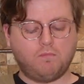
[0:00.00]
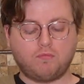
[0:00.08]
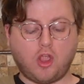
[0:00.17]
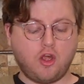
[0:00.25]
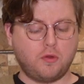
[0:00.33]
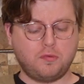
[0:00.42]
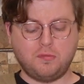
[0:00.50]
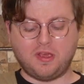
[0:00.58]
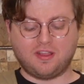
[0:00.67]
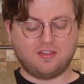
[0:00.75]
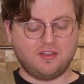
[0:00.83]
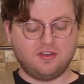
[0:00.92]
I hope you
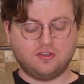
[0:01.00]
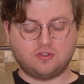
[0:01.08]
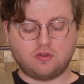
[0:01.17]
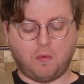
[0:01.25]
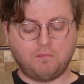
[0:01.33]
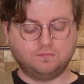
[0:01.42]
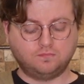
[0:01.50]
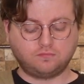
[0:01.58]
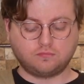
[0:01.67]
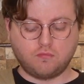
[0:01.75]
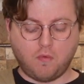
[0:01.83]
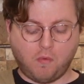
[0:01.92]
make these.
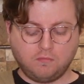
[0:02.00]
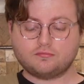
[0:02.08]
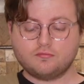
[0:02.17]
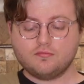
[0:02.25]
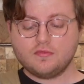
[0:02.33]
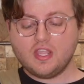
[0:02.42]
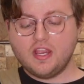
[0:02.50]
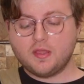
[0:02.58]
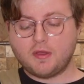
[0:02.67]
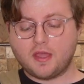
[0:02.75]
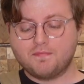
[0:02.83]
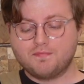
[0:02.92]

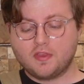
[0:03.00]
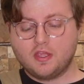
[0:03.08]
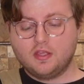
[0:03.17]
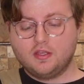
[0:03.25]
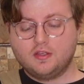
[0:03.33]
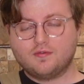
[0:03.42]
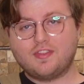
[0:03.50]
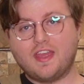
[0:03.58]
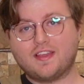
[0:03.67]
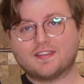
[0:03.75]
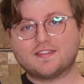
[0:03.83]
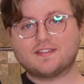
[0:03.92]
Anyway,
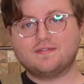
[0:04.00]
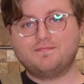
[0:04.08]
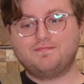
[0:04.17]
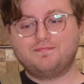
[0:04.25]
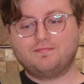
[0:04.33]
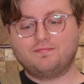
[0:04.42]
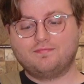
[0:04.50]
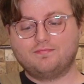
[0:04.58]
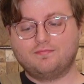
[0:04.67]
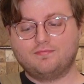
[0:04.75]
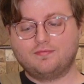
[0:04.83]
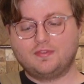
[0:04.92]
thanks.
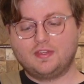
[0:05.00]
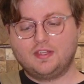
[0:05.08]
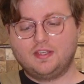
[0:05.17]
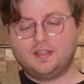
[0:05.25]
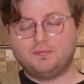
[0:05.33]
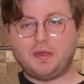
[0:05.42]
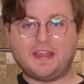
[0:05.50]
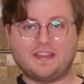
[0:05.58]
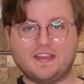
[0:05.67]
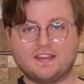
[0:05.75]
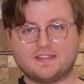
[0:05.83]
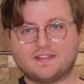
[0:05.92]
Make
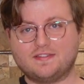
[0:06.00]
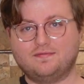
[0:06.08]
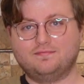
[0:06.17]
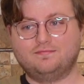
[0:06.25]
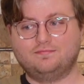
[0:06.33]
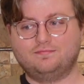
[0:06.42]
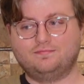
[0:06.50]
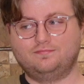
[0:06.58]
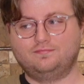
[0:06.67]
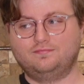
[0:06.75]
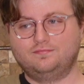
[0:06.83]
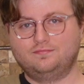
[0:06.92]
these.
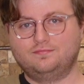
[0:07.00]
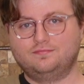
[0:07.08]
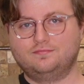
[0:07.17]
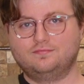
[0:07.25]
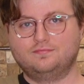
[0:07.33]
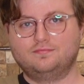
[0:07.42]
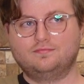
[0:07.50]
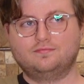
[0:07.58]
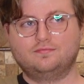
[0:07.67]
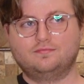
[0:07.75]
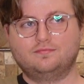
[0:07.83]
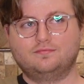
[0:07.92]

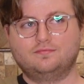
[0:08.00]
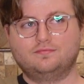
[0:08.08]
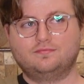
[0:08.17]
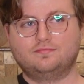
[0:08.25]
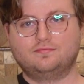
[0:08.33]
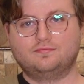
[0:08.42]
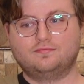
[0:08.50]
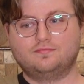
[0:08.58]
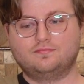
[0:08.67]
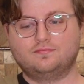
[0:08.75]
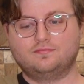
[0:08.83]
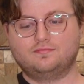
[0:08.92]

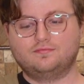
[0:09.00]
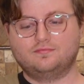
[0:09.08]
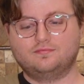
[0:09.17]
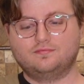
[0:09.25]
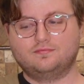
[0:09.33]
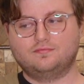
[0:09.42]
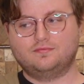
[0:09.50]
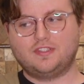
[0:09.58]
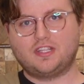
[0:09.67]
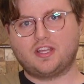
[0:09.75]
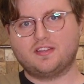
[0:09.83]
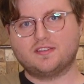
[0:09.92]
And
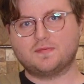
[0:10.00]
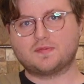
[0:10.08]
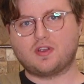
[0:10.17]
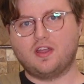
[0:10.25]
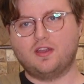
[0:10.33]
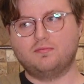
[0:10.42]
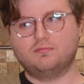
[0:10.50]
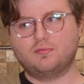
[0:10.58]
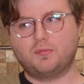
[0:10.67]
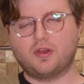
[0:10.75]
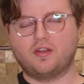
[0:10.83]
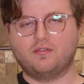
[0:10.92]
like and subscribe.
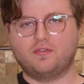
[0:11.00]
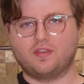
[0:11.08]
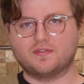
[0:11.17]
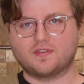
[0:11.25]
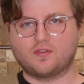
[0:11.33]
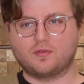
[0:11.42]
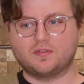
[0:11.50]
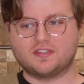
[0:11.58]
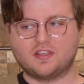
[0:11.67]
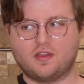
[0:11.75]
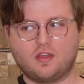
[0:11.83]
We put out new videos every Wednesday.